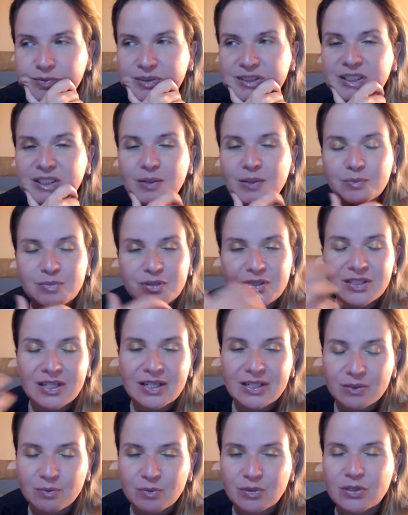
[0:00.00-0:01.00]
some
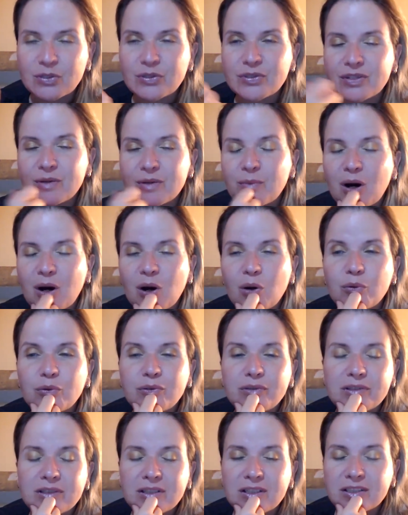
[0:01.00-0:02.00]
statements
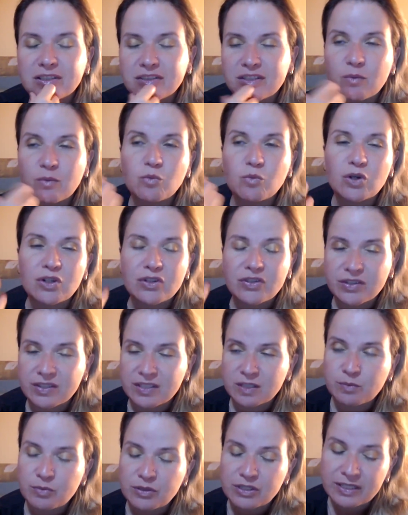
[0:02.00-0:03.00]
about someone's
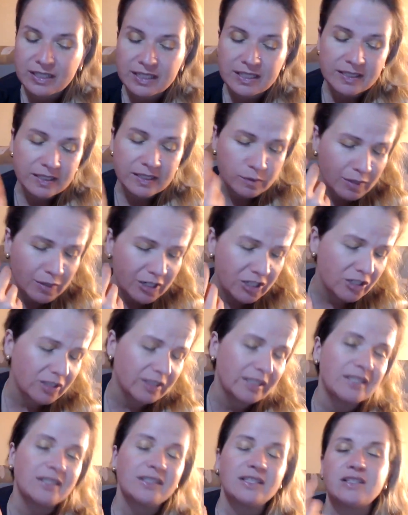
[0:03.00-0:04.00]
expertise,
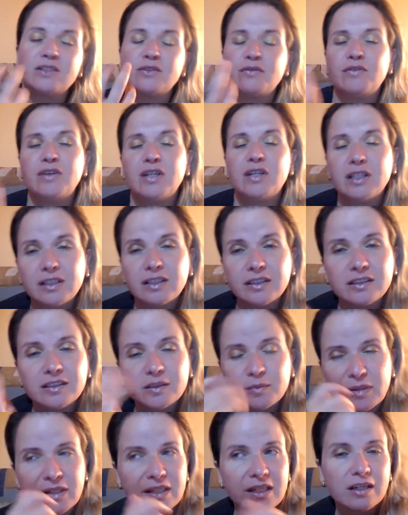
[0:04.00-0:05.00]
especially in this field.
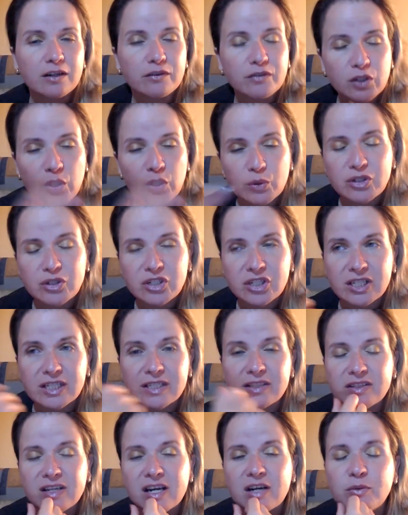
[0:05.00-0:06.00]
Speaking of coaching
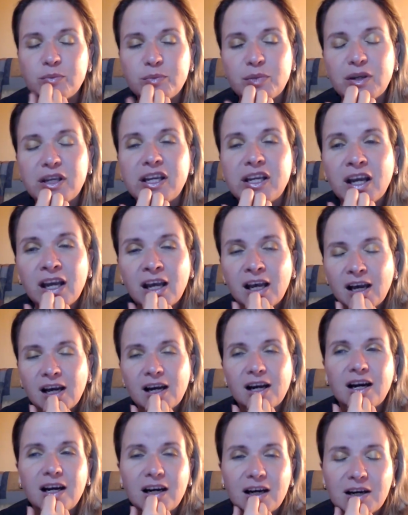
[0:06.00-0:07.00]
and therapy,
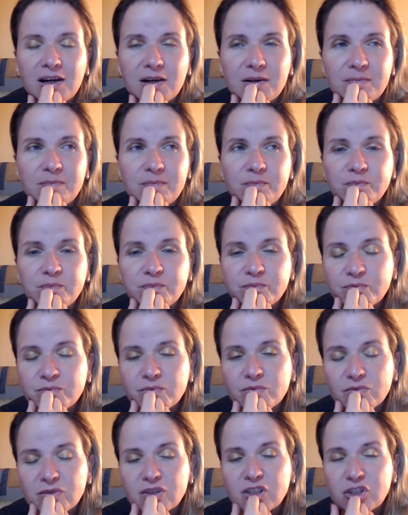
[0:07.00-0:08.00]
um,
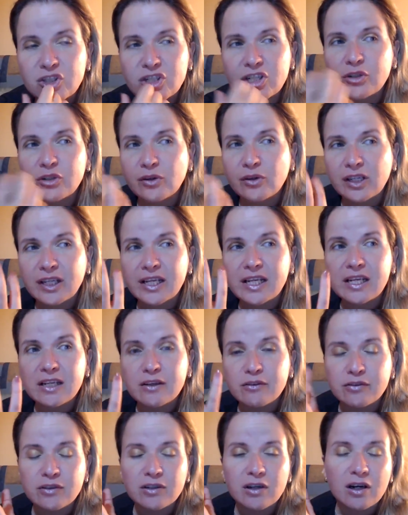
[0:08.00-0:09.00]
generally,
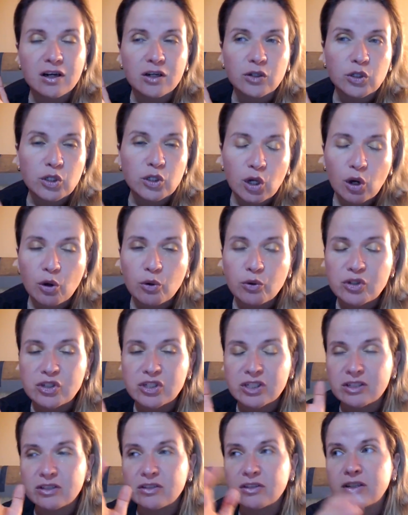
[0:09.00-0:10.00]
if a
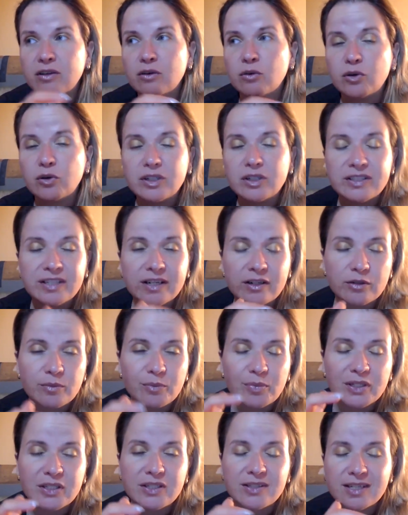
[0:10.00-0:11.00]
coach or a
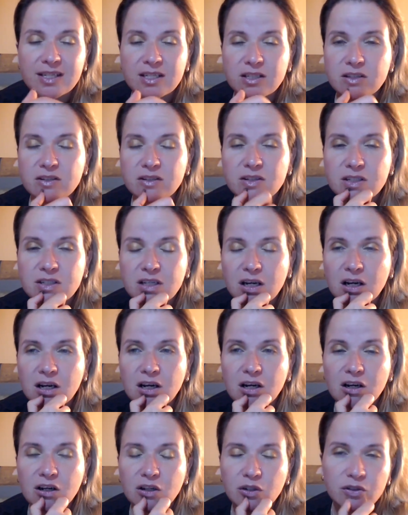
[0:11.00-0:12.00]
therapist is
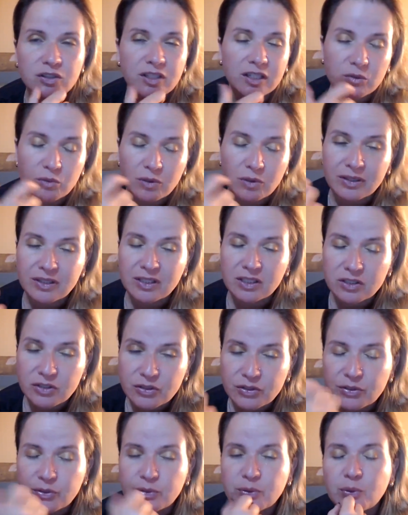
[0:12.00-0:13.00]
good at what they
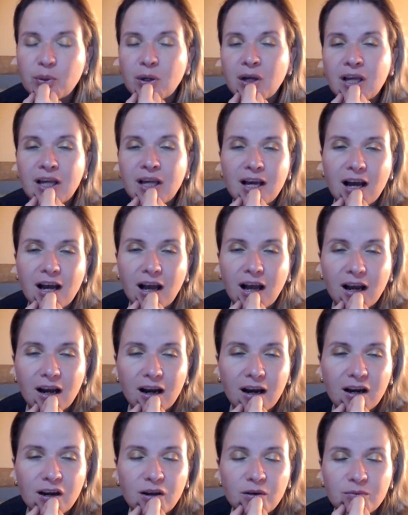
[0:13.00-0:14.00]
do,
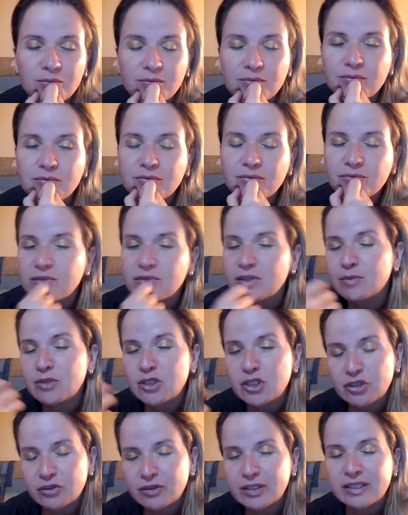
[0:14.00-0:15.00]
the
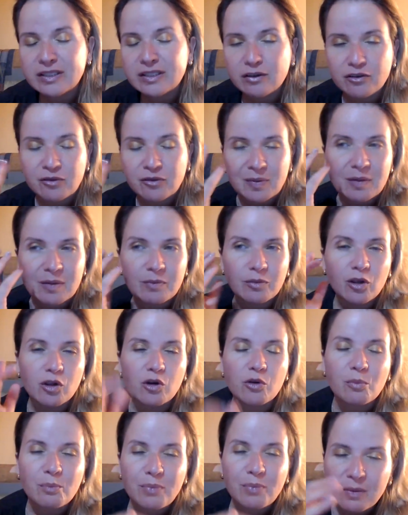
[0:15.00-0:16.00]
majority of people
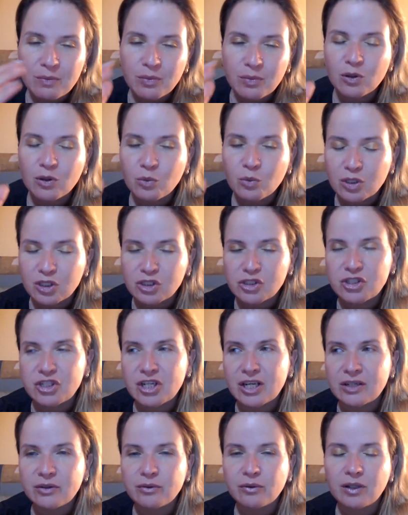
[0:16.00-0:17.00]
or people will
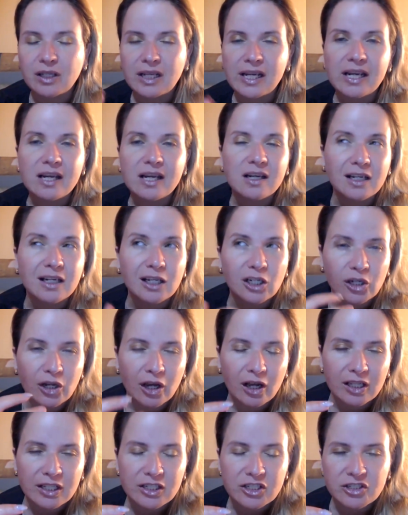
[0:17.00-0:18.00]
generally
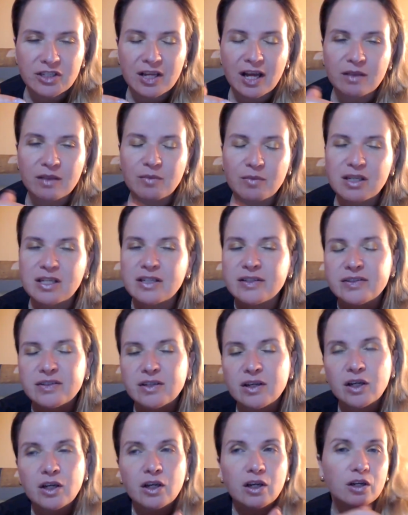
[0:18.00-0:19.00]
acknowledge that, because
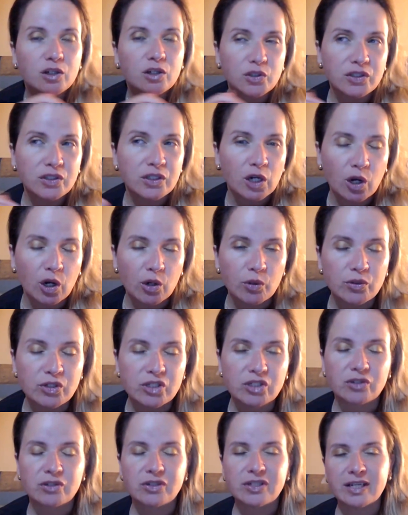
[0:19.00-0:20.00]
a good
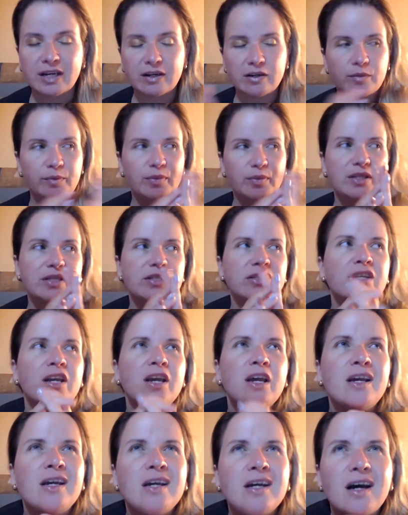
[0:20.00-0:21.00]
coach or therapist
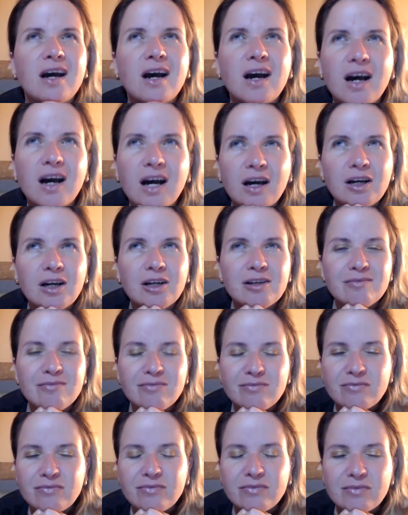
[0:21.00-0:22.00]

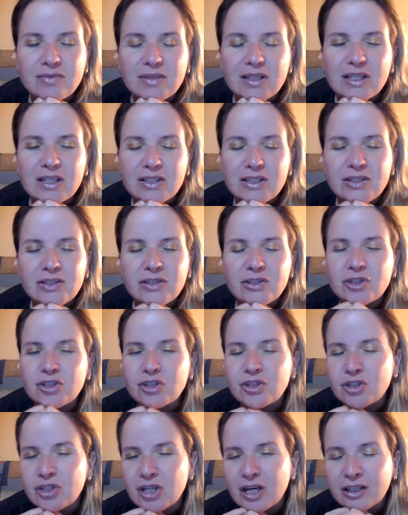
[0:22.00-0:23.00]
um, is
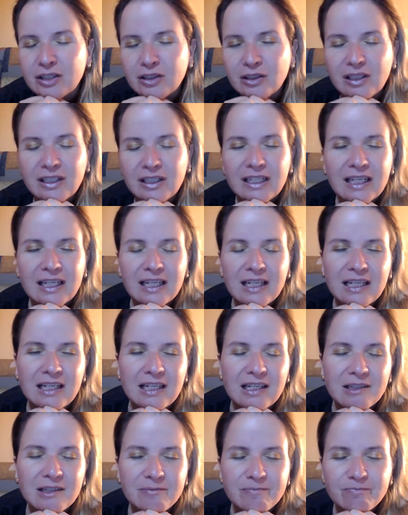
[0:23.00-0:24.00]

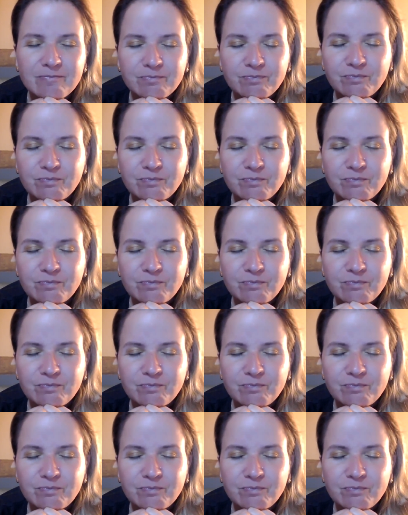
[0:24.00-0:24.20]
generally